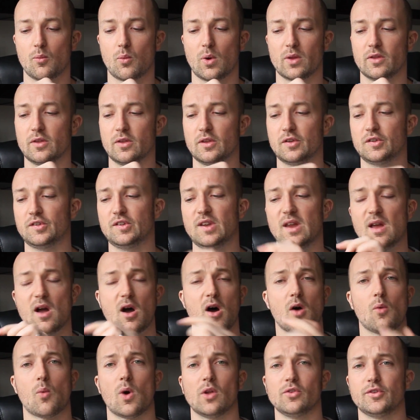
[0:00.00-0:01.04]
one of the
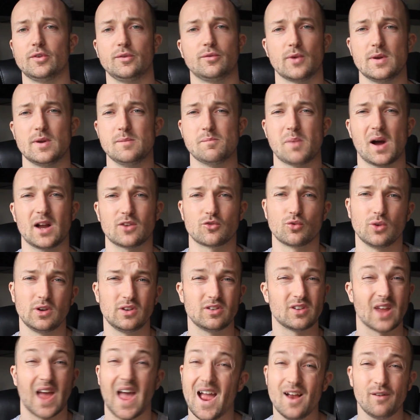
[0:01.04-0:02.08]
CR123
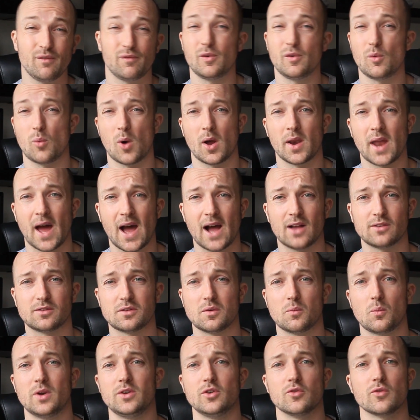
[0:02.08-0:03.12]
batteries so everyone has
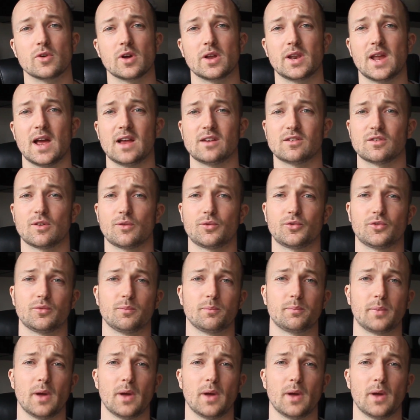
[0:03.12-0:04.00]
them when you're at an airsoft